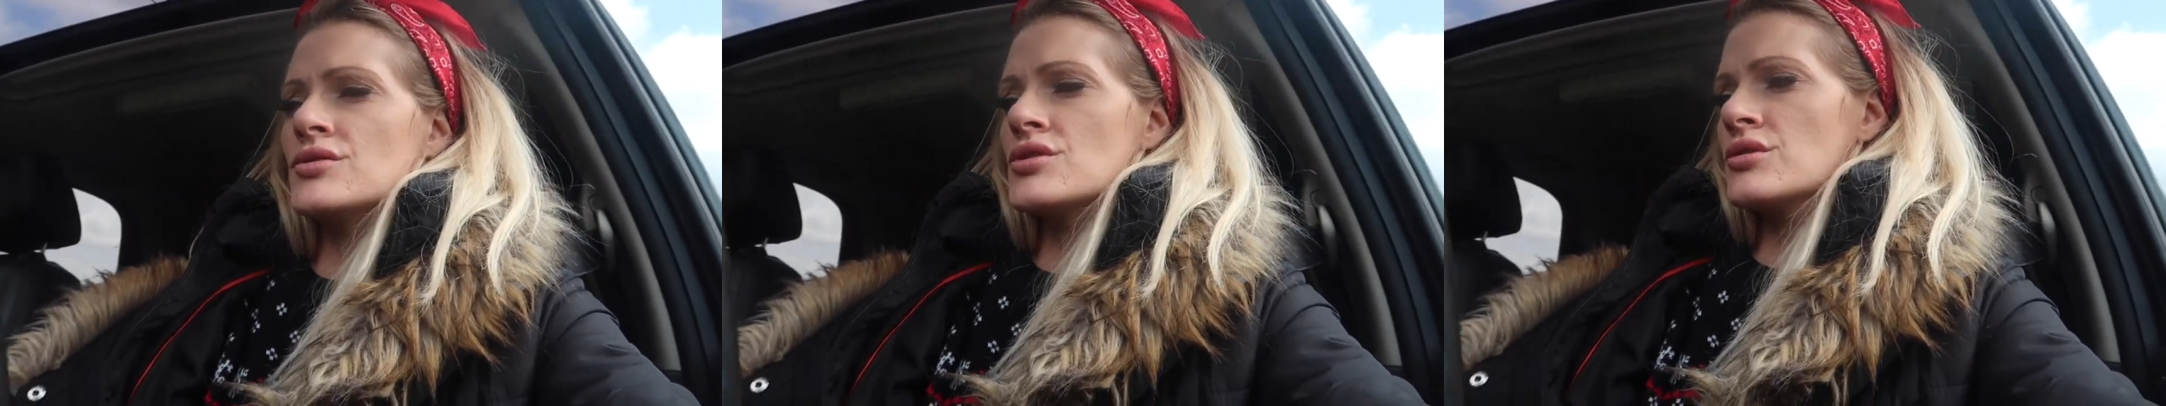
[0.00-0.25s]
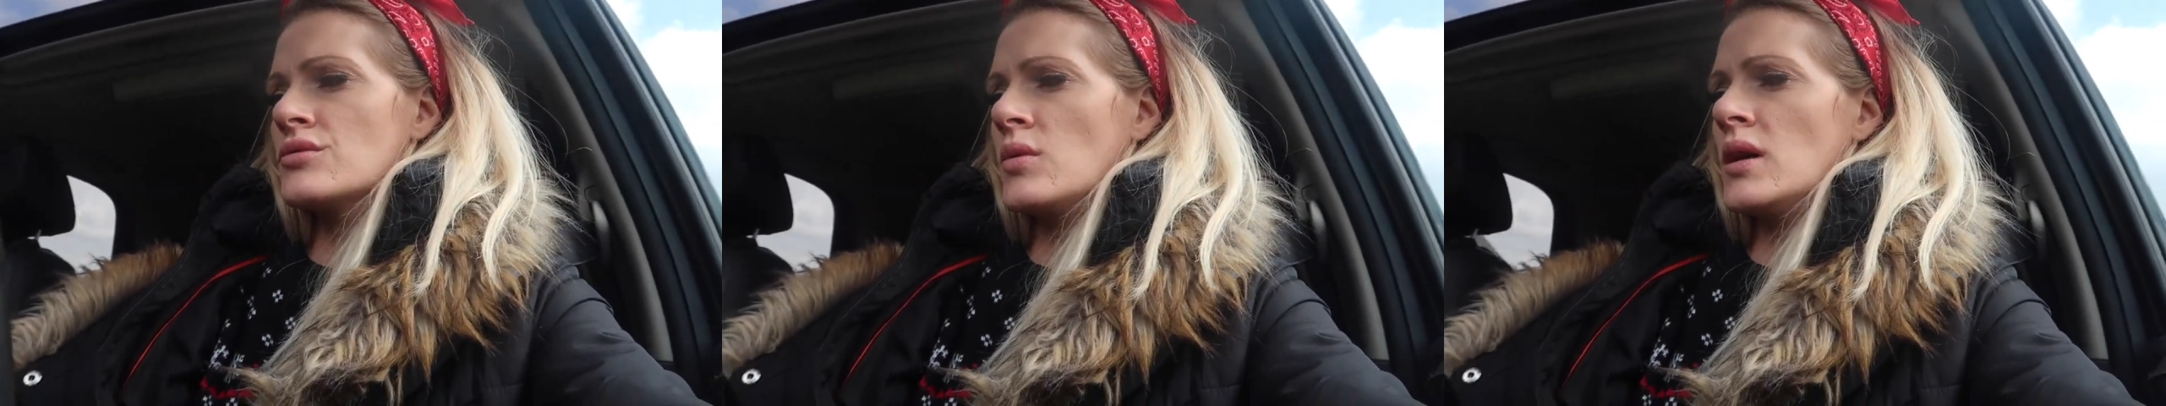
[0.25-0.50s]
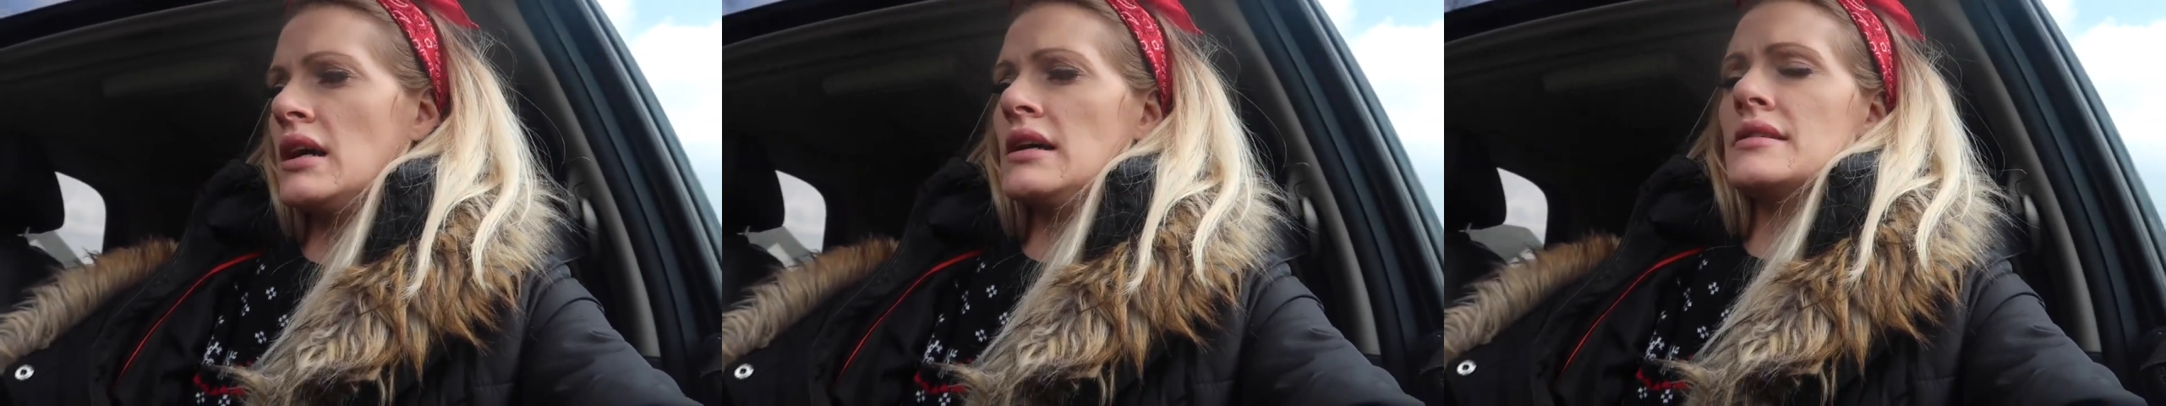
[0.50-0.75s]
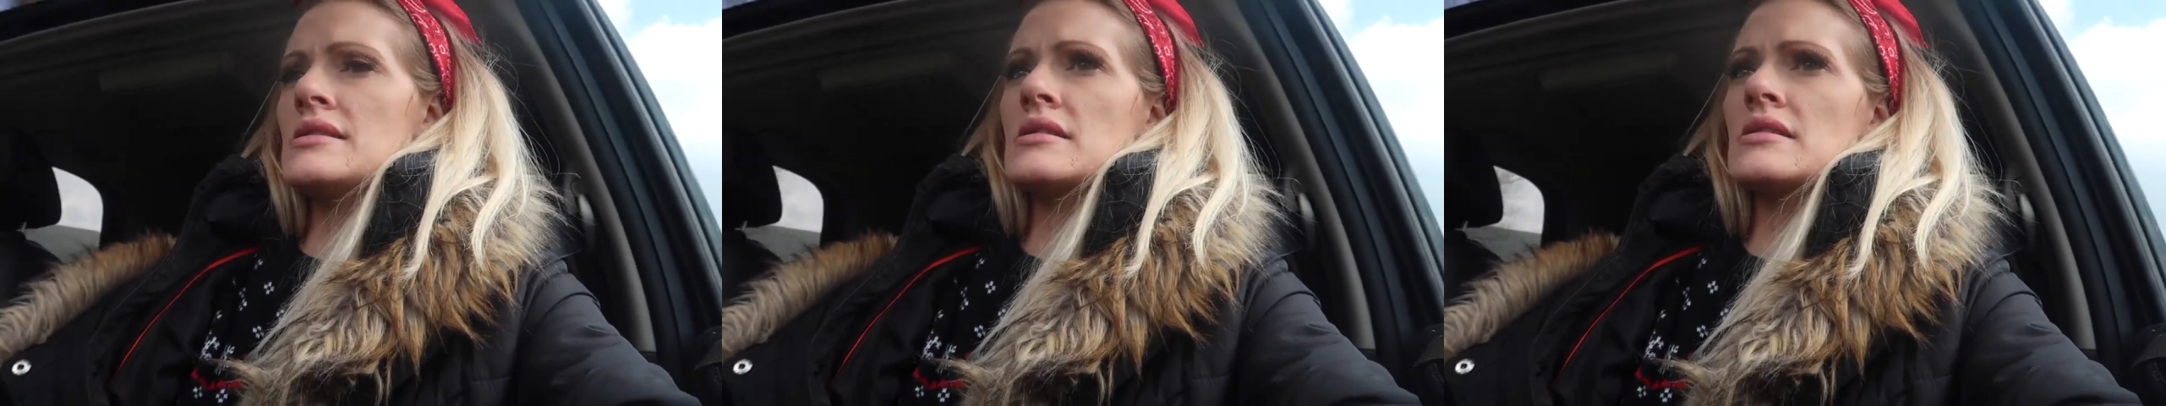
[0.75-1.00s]
do what?
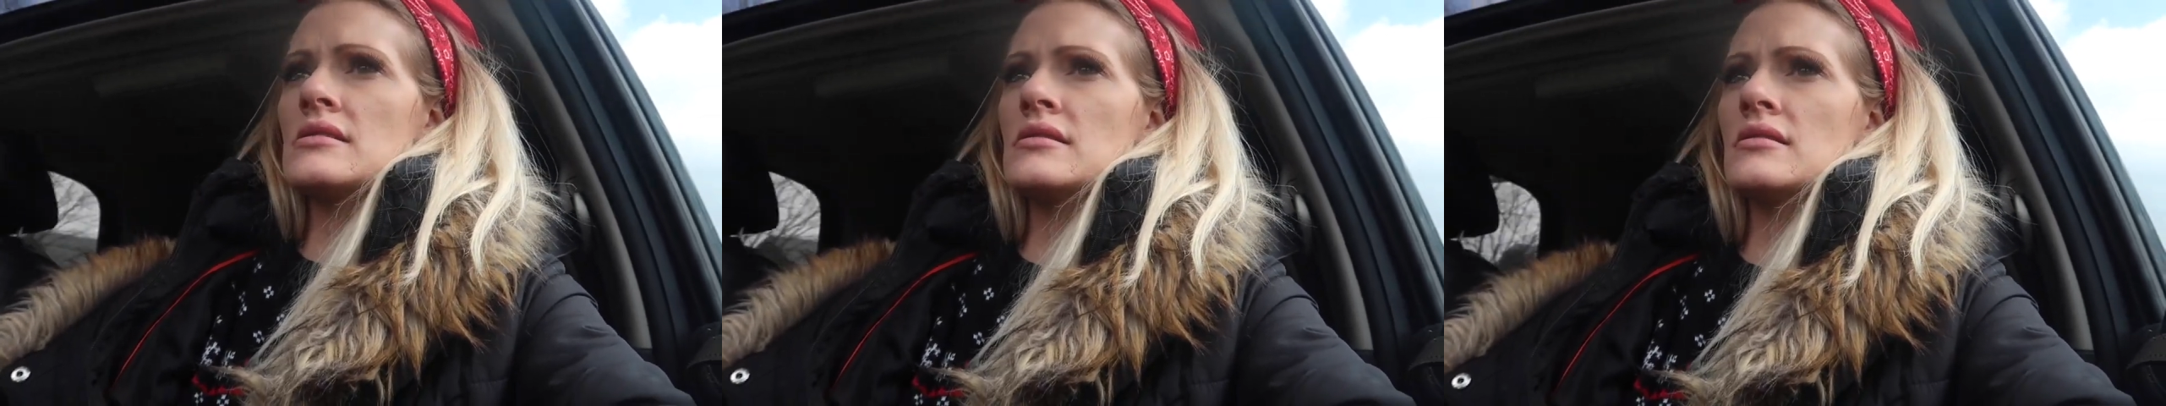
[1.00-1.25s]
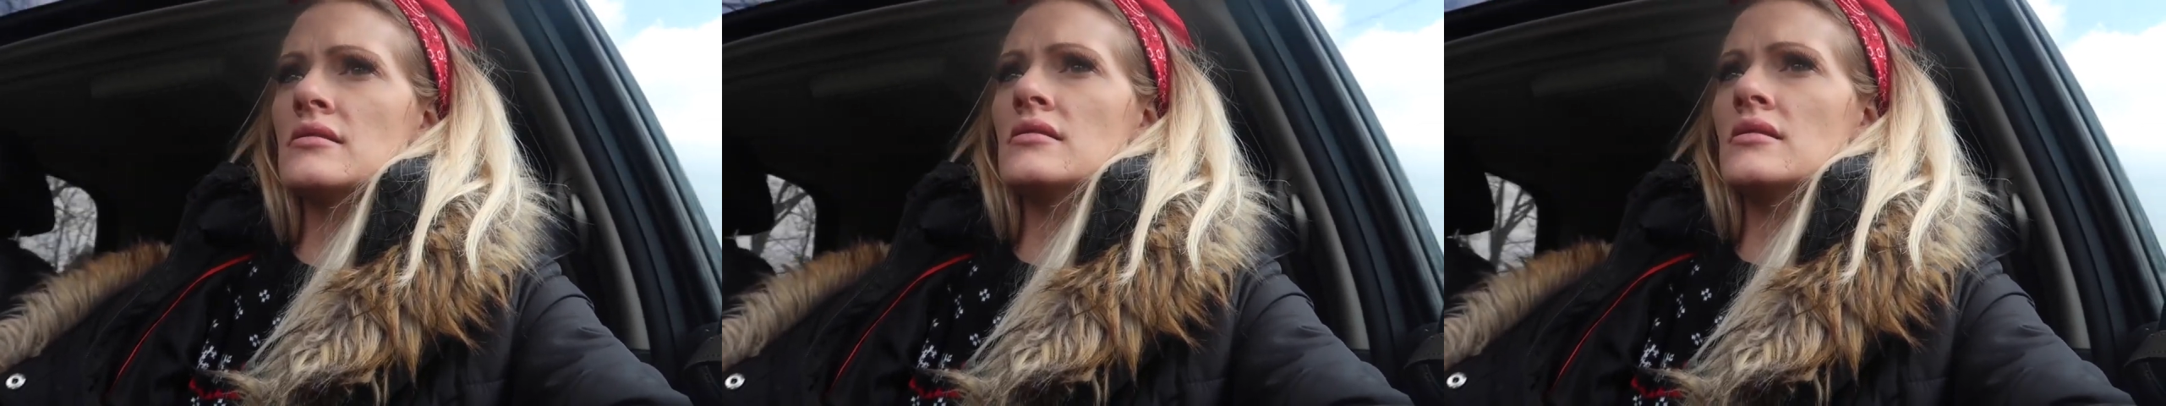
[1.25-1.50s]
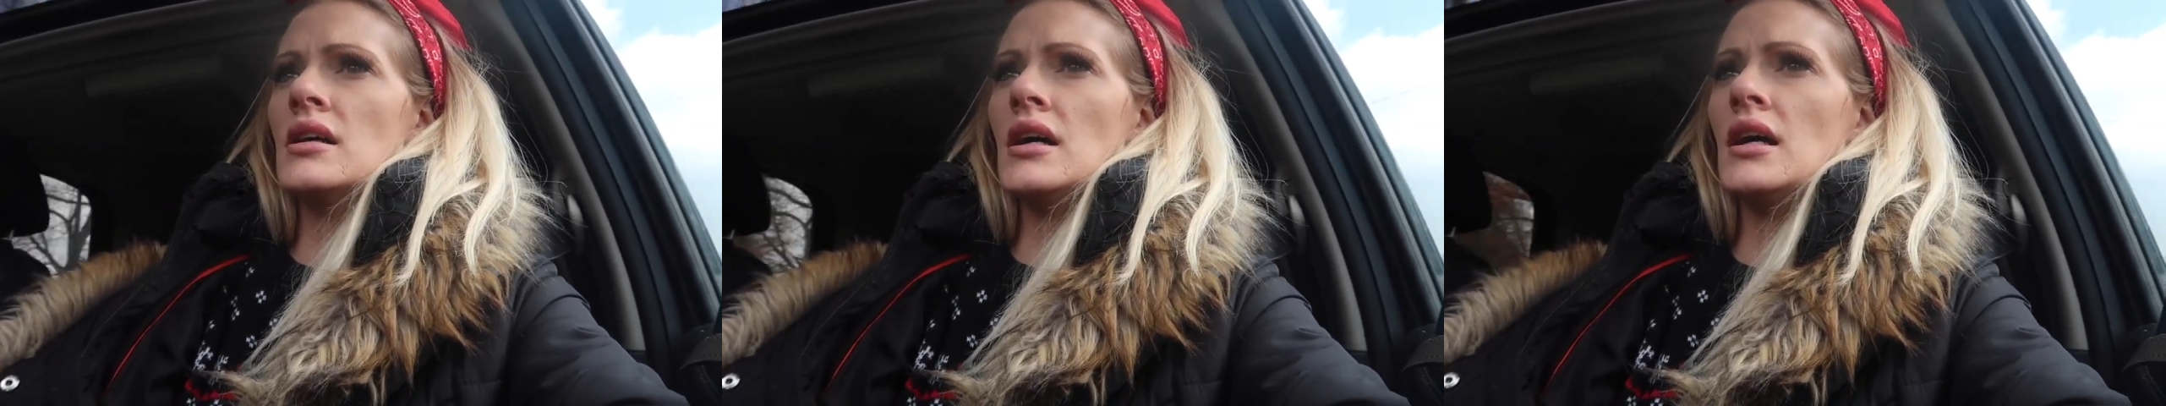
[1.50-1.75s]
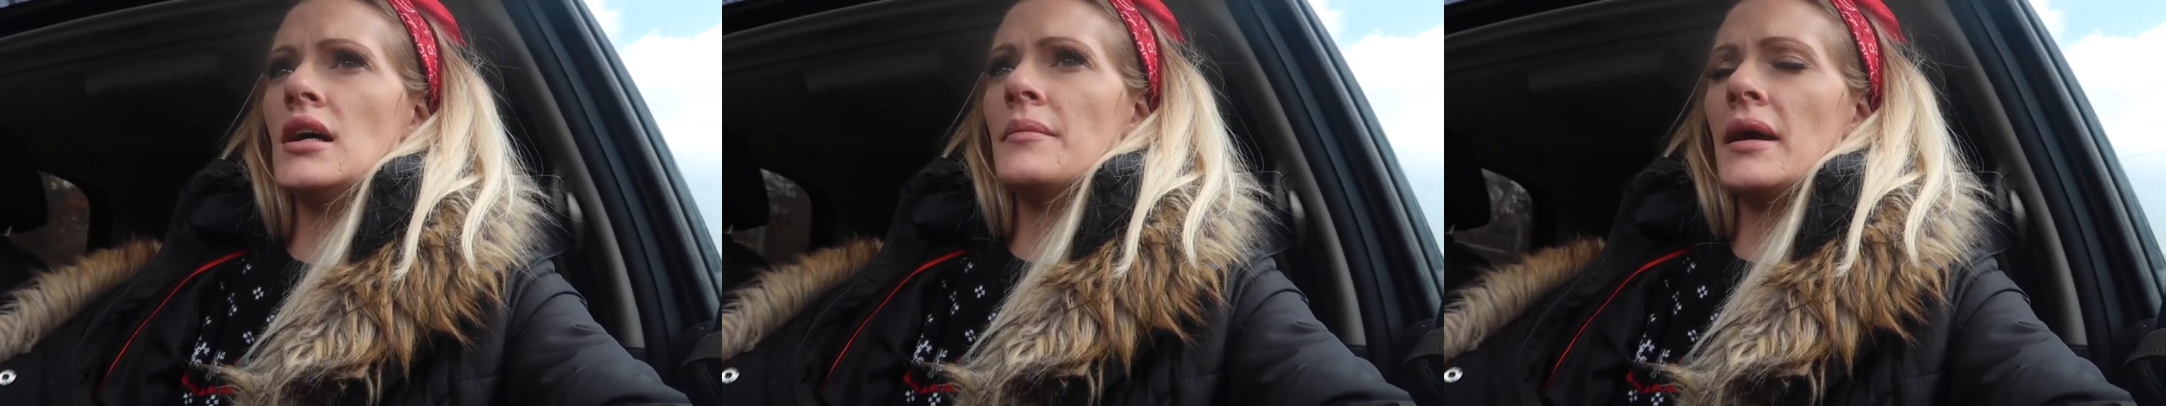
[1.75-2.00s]

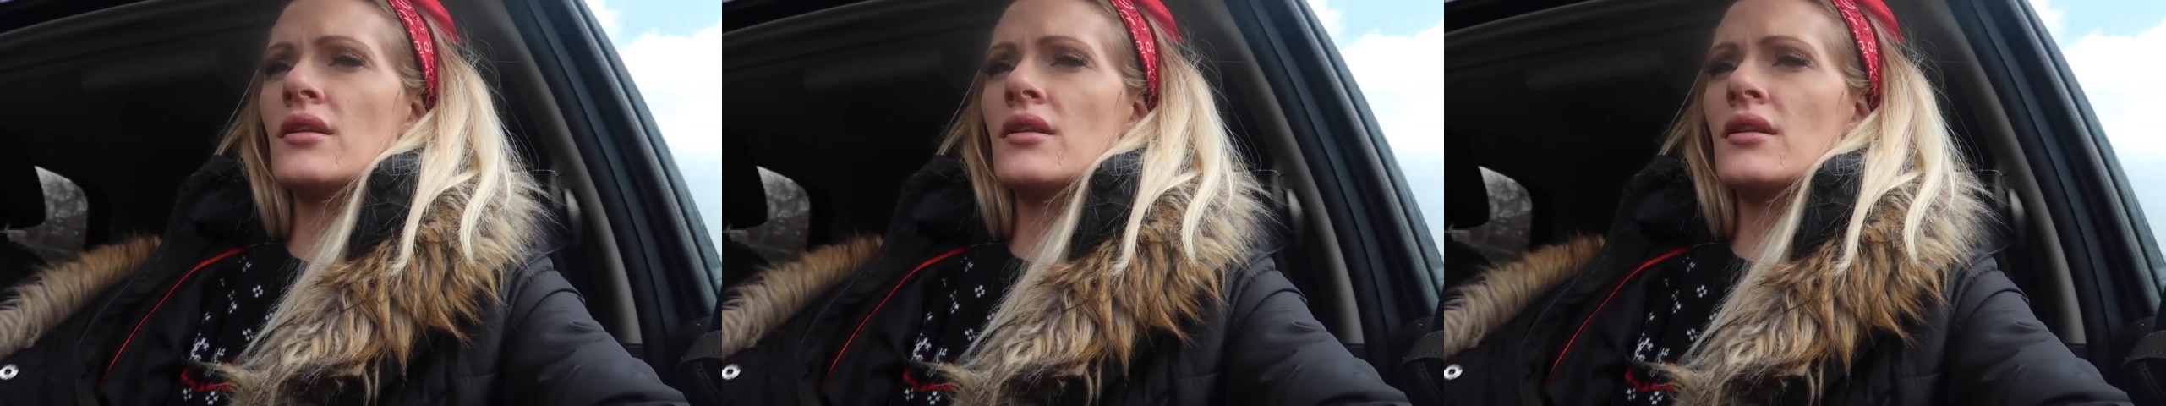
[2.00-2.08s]
Um,